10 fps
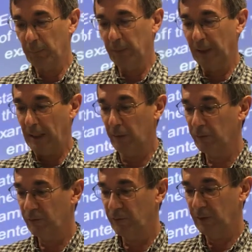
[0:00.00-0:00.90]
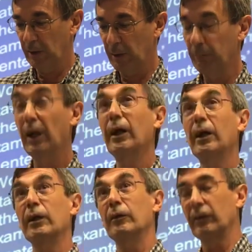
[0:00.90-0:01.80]
Public House,
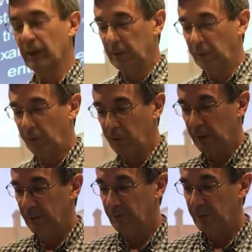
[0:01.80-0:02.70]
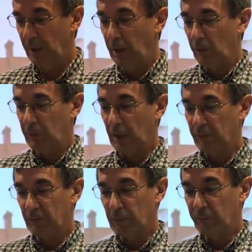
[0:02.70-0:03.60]
1930s
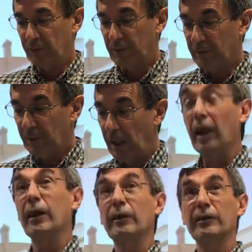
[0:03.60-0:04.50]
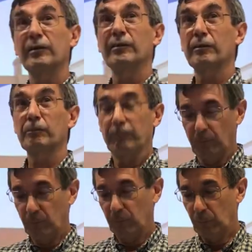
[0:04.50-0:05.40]
council offices. This is a
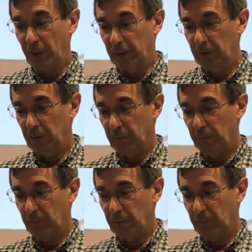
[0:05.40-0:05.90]
great